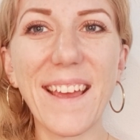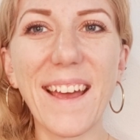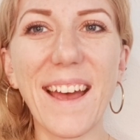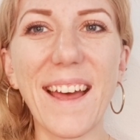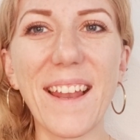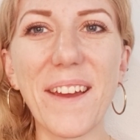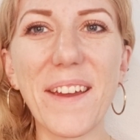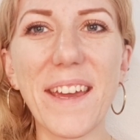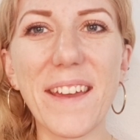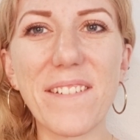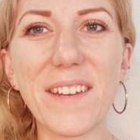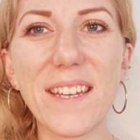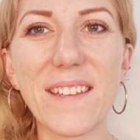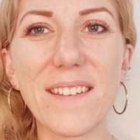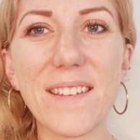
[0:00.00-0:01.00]
Hello,
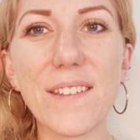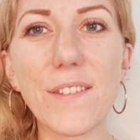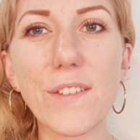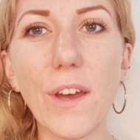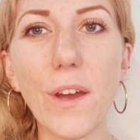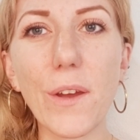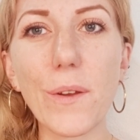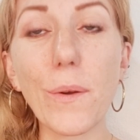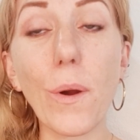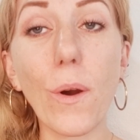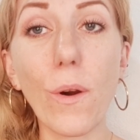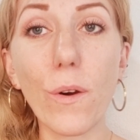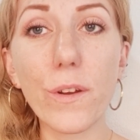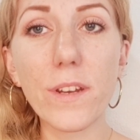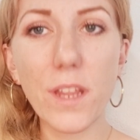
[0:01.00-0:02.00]
Aries. So
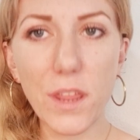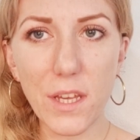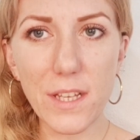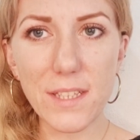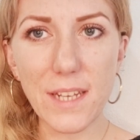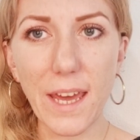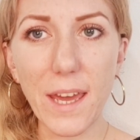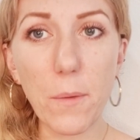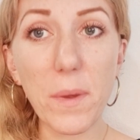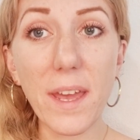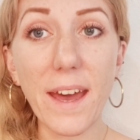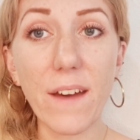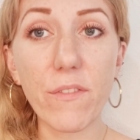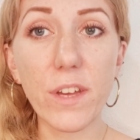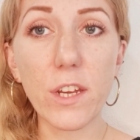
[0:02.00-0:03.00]
on Thursday, we
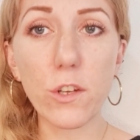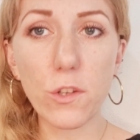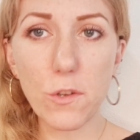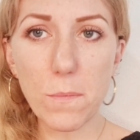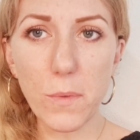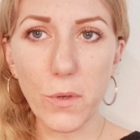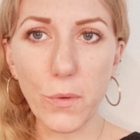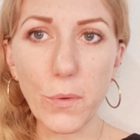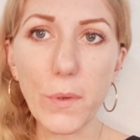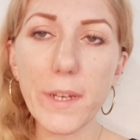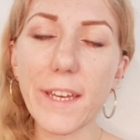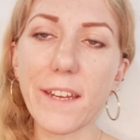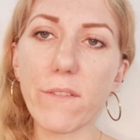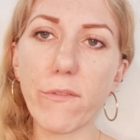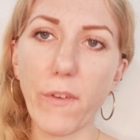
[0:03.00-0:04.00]
have a new moon
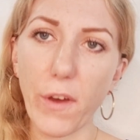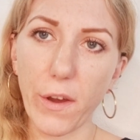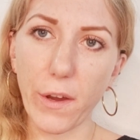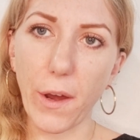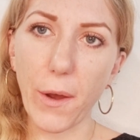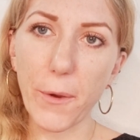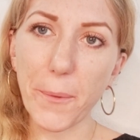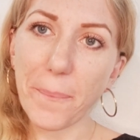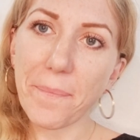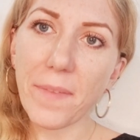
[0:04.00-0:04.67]
in Virgo.